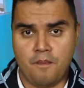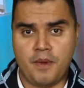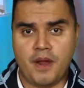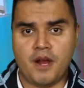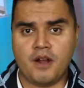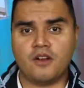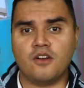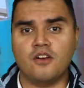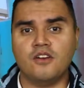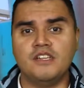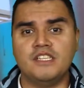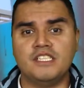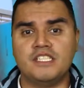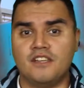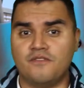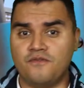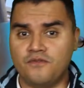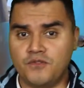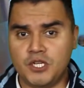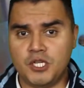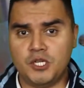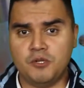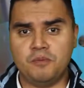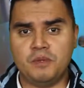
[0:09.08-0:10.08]
Paragon is a
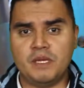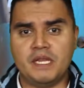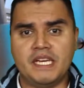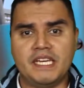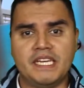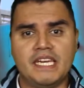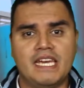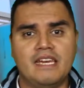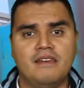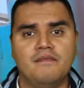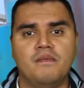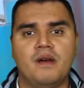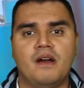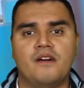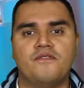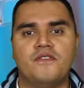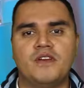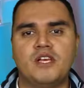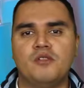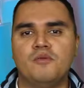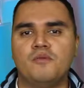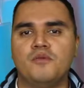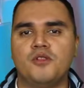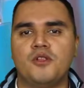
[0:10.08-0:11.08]
free-to-play game
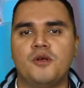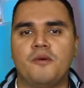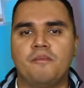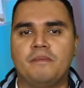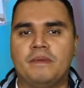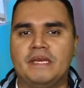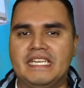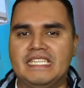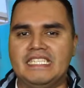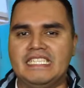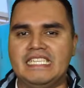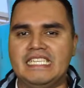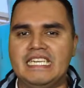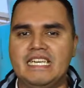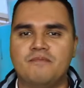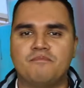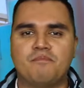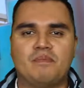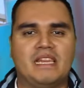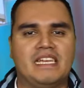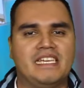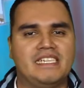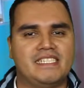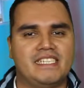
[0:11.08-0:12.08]
available on PC
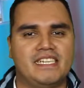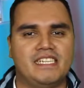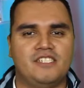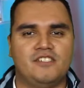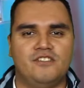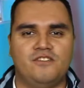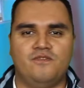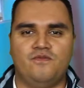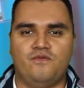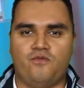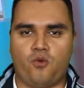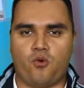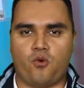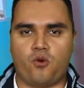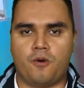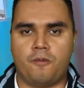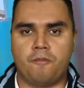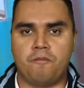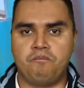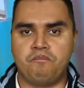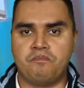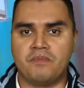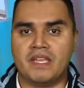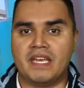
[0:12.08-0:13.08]
and PlayStation 4.
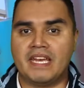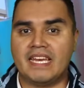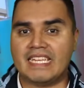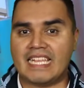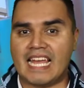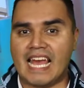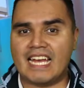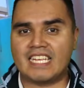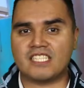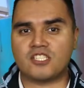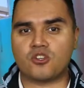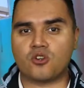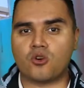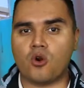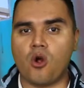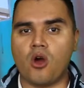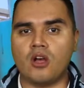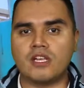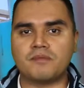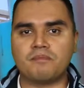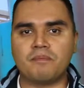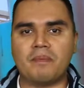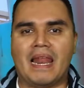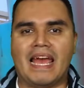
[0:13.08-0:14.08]
It has
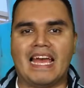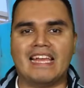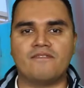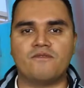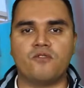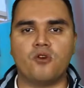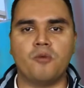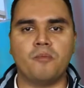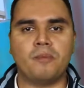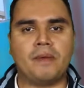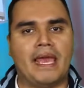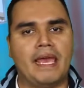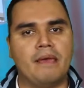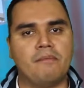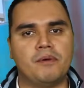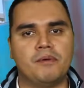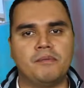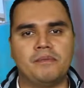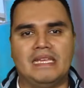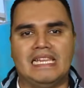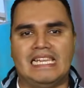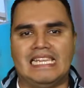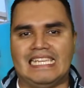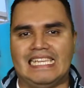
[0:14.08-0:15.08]
cross-platform
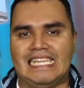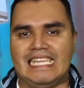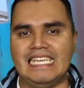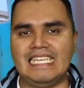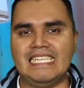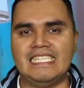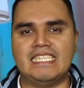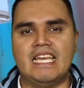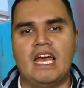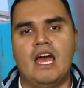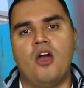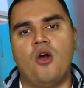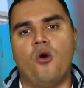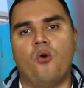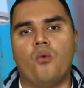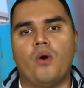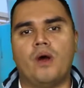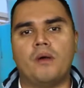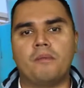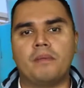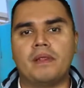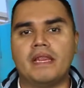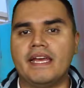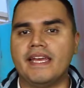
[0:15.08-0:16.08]
capabilities.
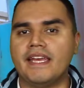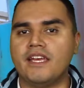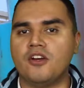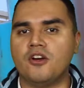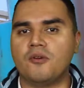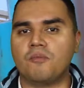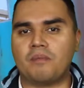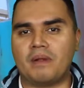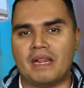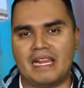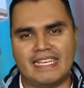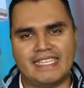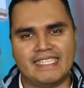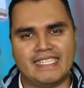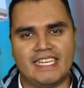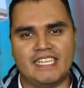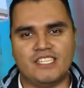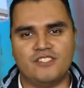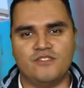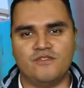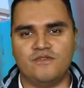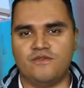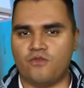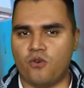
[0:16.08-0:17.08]
While playing on
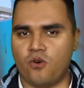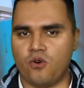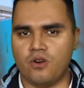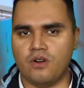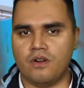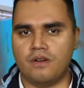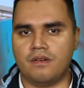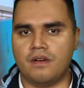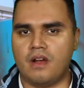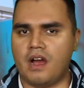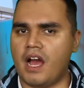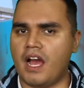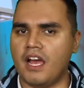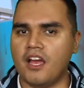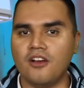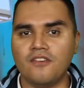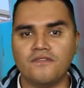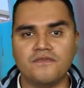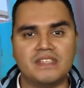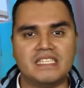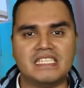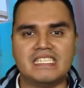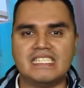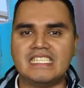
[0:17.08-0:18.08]
PlayStation 4, I
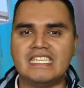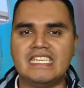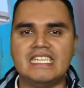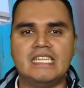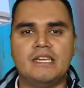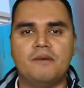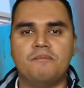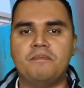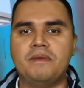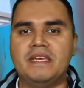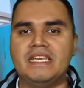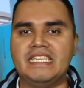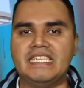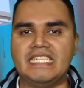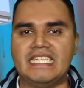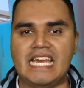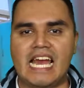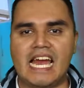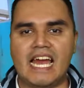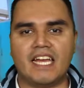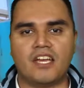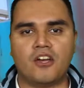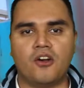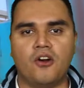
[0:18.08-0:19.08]
often see the
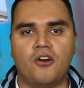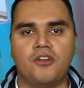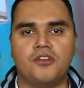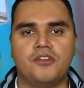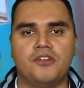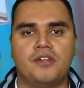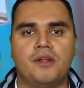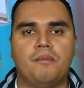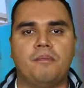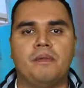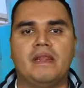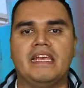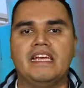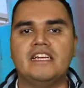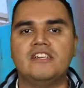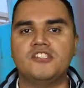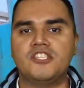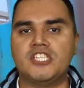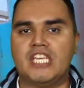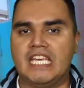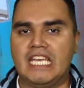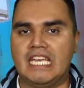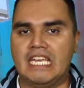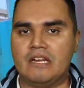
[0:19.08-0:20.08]
PC icon on a
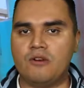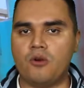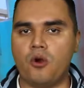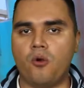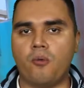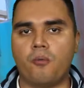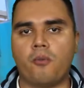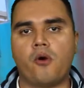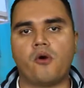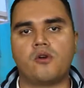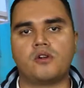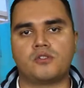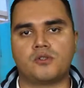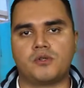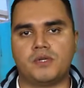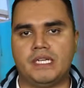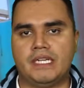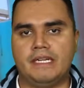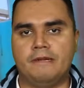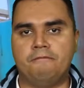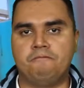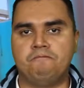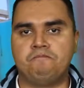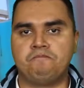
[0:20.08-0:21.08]
player's hero
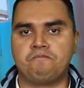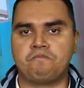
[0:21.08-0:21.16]
portrait.